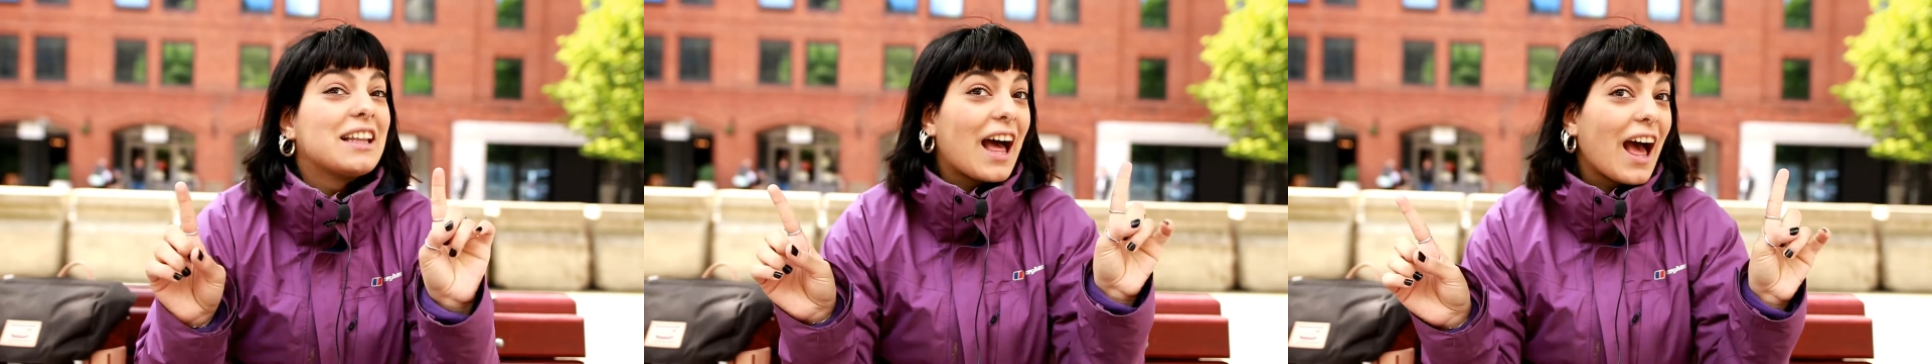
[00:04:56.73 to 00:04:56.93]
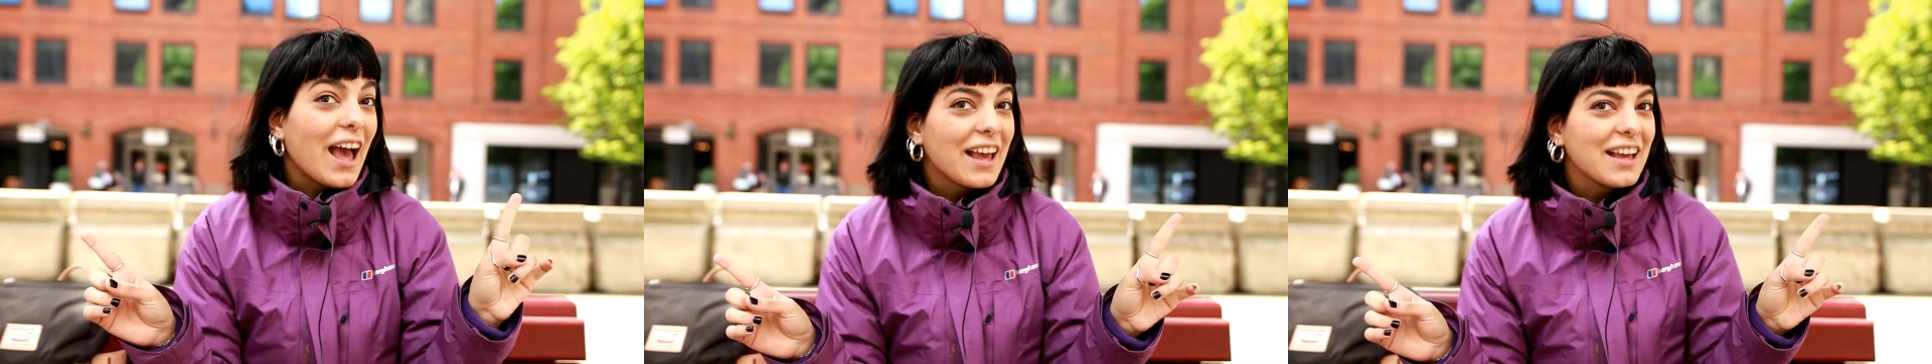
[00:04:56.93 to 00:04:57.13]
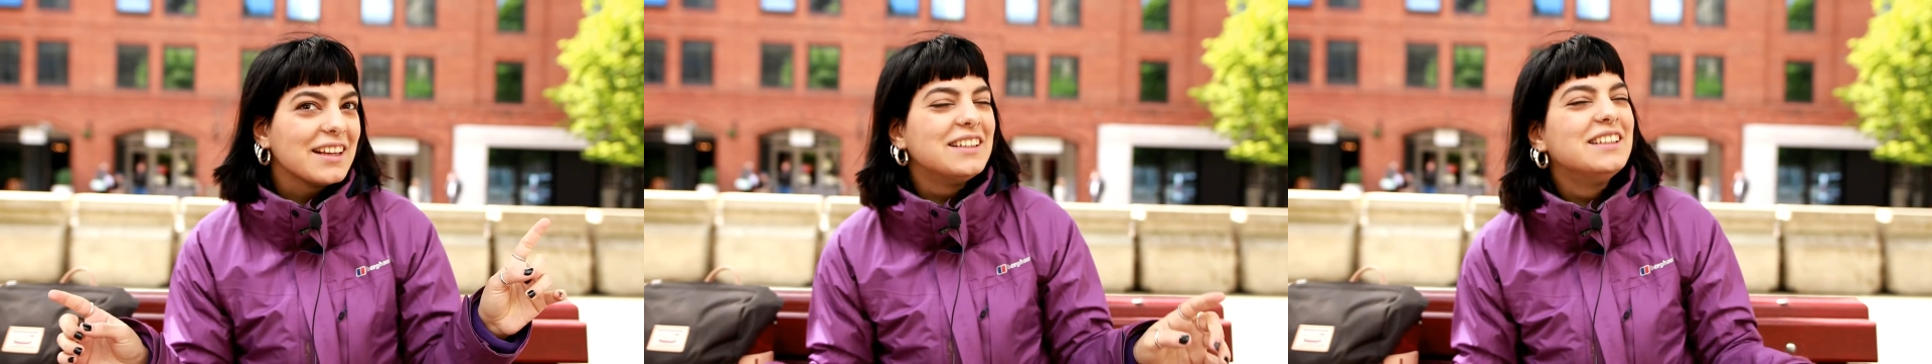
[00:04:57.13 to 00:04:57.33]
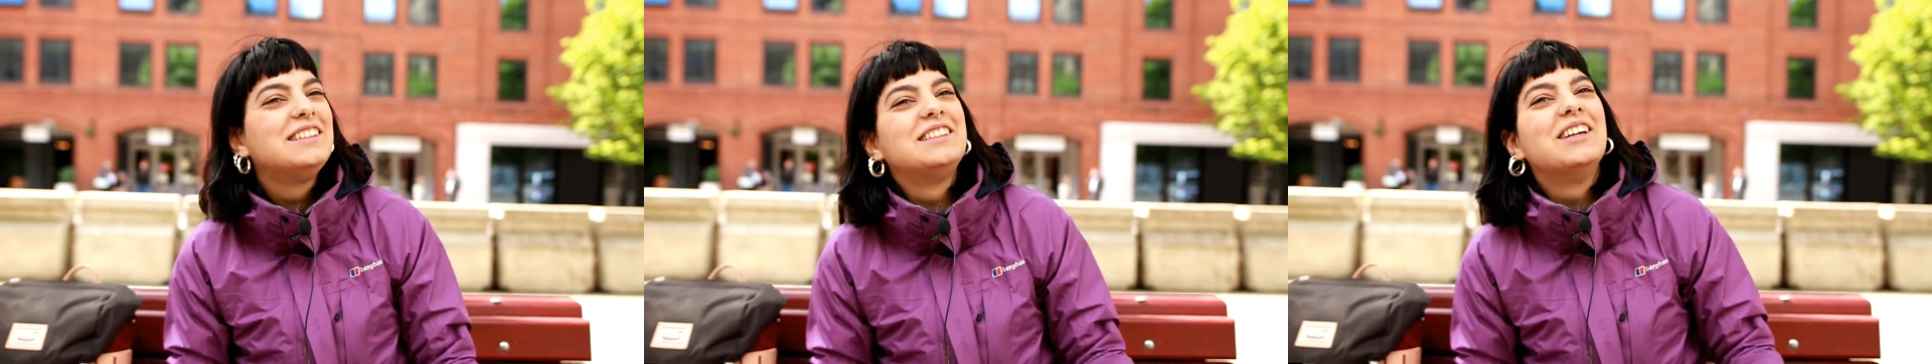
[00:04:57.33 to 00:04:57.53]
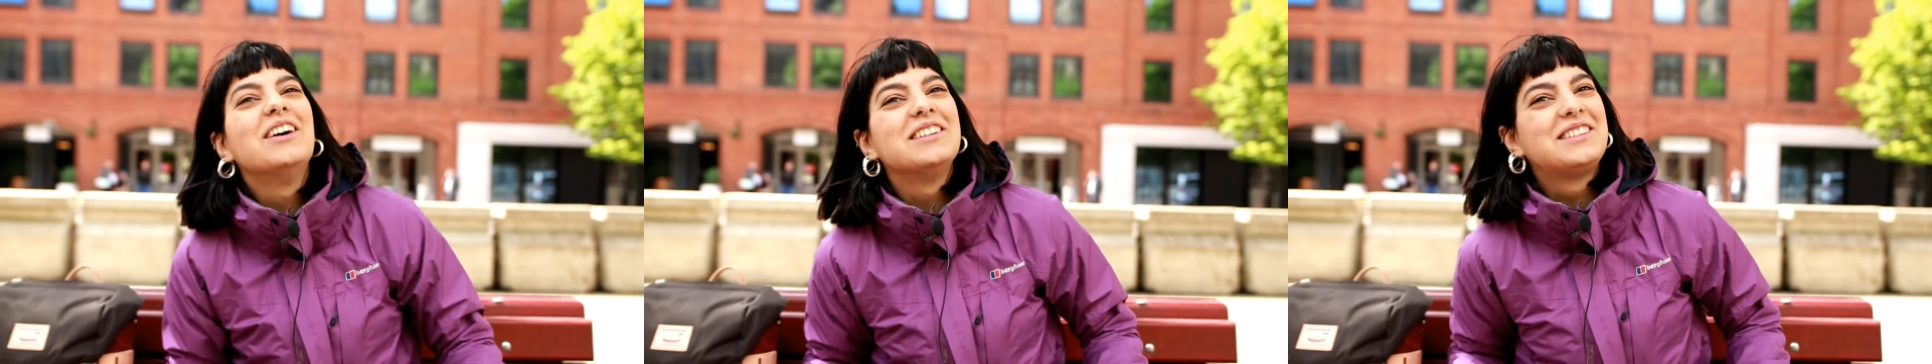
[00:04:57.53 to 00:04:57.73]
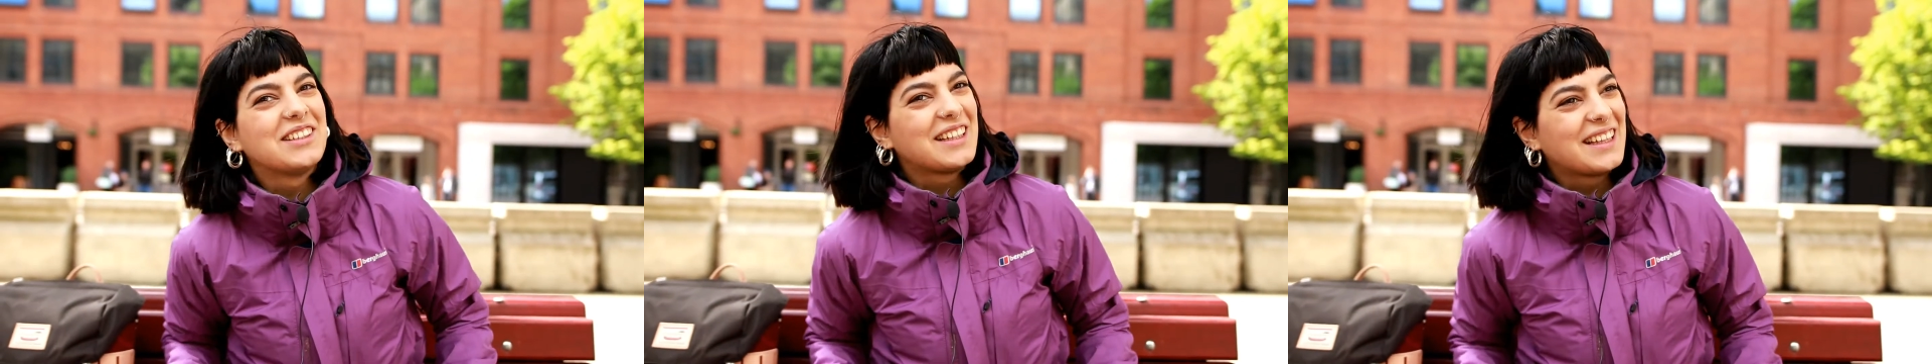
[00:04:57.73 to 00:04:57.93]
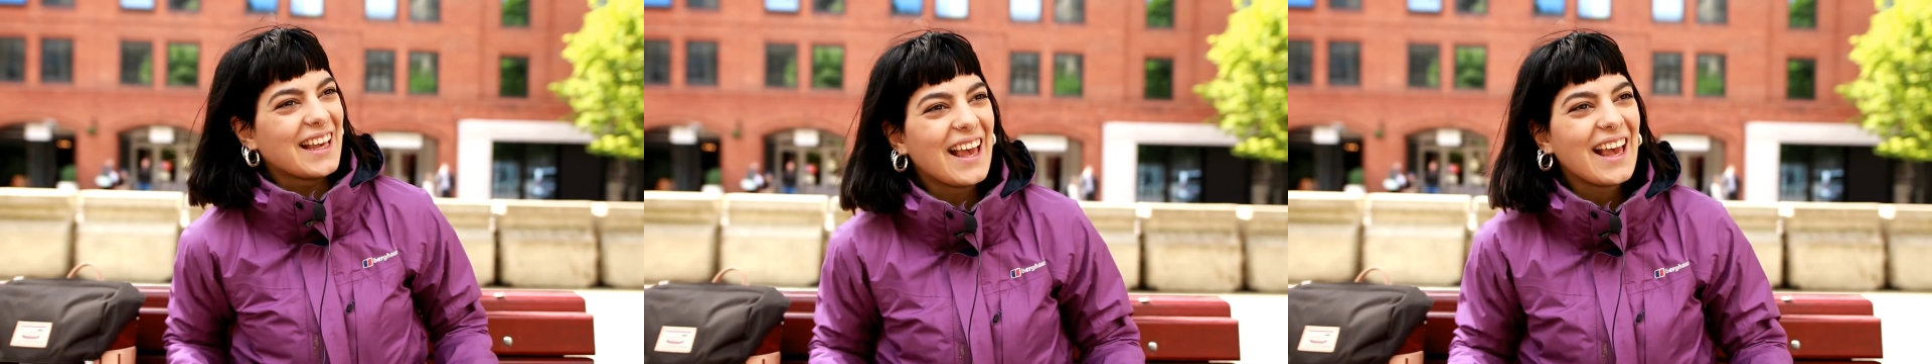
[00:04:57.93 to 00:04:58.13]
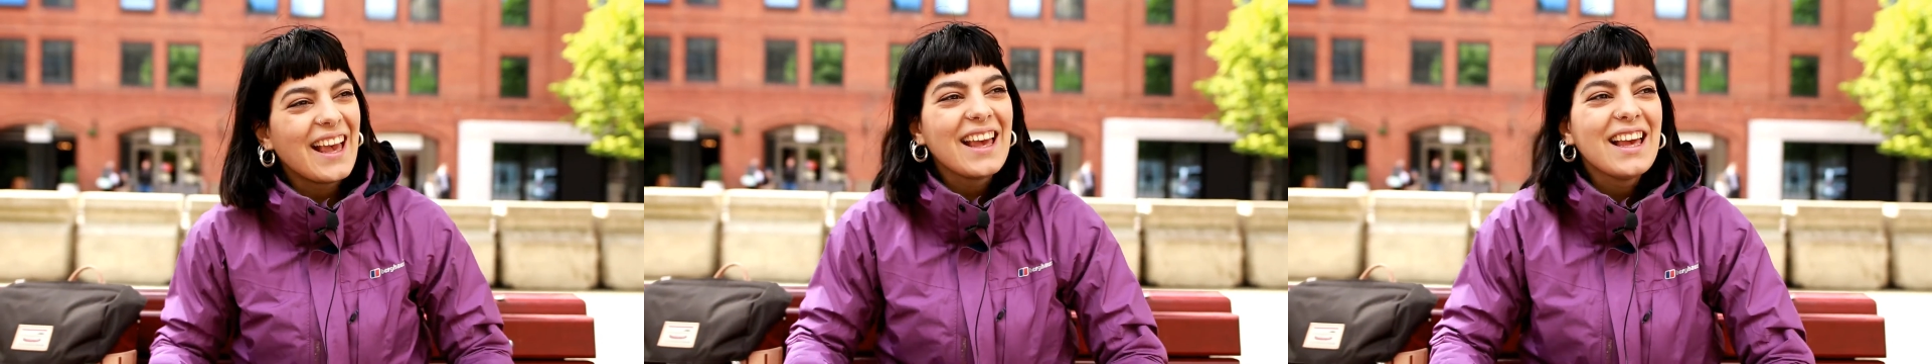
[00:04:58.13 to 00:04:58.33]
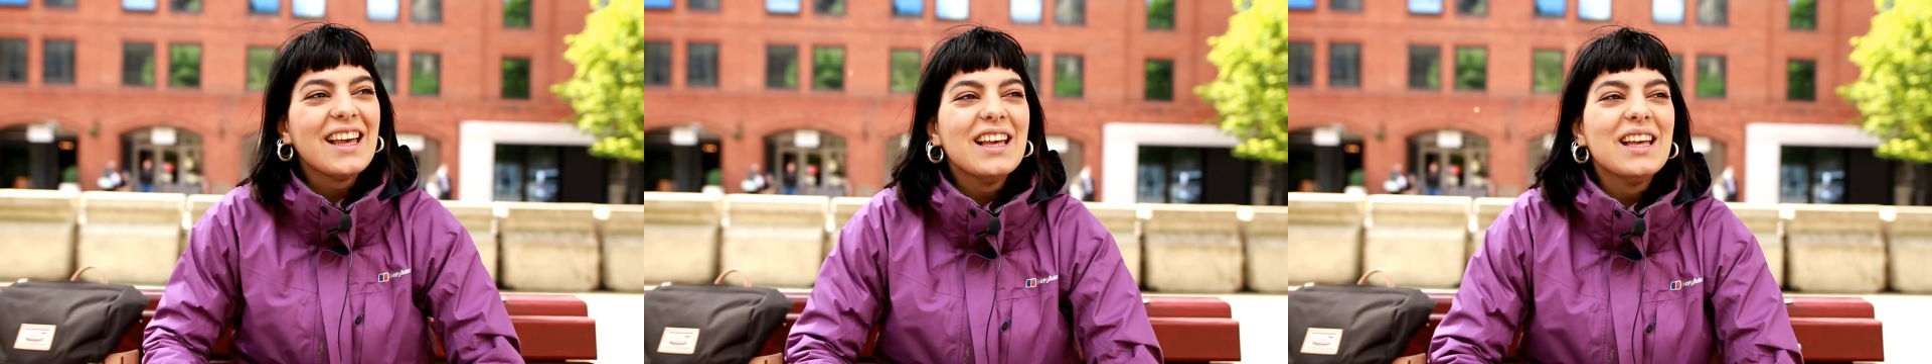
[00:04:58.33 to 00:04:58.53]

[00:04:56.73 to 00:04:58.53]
die, so it's okay.